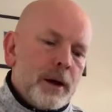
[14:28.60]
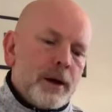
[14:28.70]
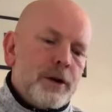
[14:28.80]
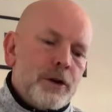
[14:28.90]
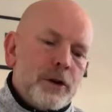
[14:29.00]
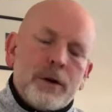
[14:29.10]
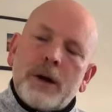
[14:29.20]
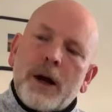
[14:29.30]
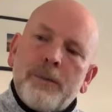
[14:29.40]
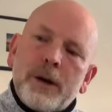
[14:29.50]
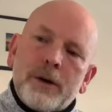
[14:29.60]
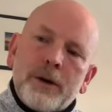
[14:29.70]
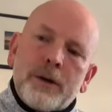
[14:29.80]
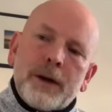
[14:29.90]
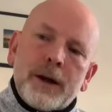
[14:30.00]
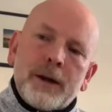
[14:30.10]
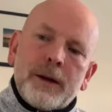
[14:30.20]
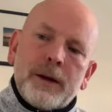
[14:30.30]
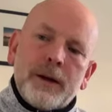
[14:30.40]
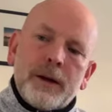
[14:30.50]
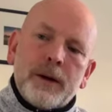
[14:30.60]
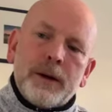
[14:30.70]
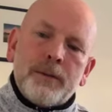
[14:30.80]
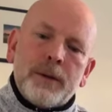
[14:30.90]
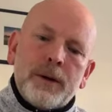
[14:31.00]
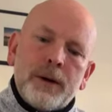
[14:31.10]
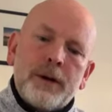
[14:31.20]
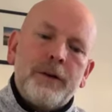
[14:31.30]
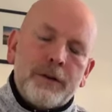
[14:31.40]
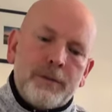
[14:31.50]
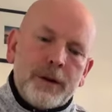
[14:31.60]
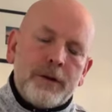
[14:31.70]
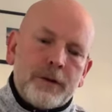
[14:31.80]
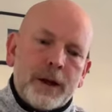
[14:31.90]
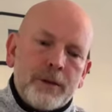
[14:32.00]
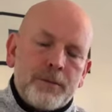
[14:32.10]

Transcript: you know, can be a good thing. Because it's like